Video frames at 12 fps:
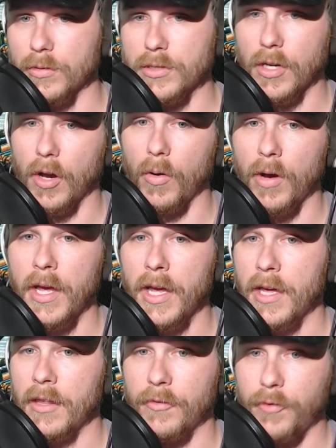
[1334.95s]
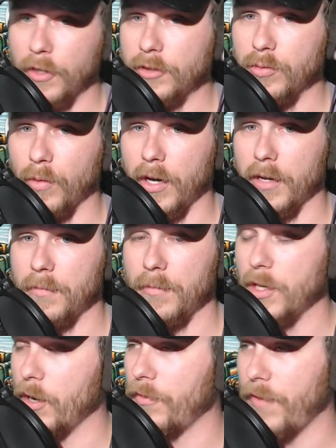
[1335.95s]
So the first one,
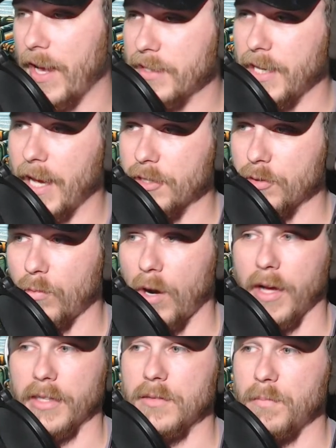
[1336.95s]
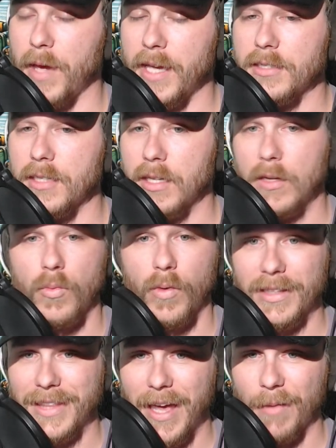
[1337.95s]
fast action rods, basically
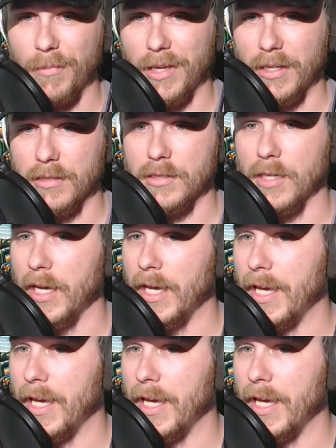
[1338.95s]
what that means